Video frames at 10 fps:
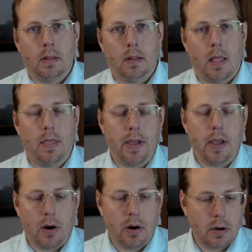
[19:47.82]
They
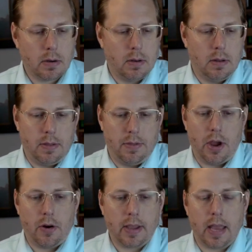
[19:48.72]
are
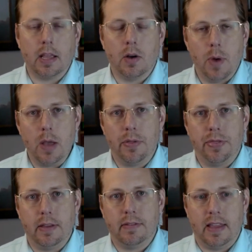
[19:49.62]
getting away with
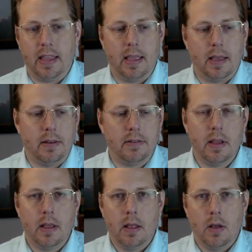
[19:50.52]
this, and
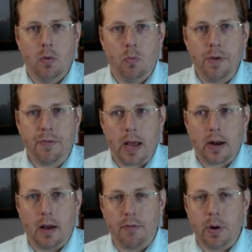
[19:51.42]
we've got a
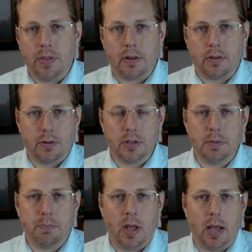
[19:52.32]
government that turns a
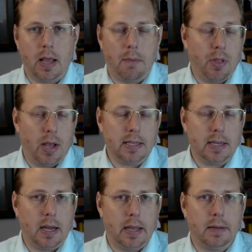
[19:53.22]
blind
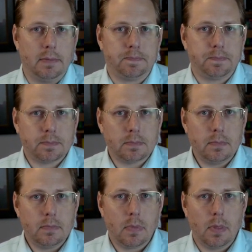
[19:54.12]
eye.
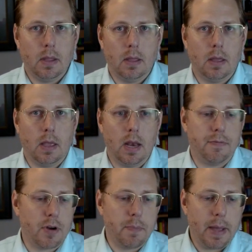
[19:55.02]
And if
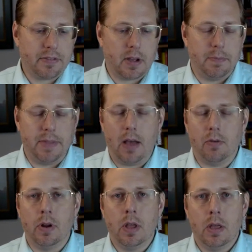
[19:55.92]
Trump has to come
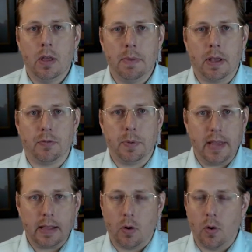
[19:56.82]
down because we
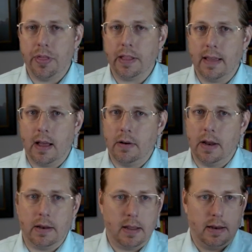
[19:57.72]
take the whole thing down
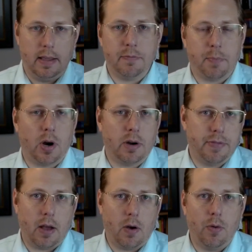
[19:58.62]
and he's part of
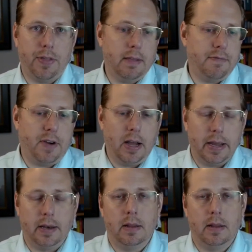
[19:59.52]
that whole thing, fine.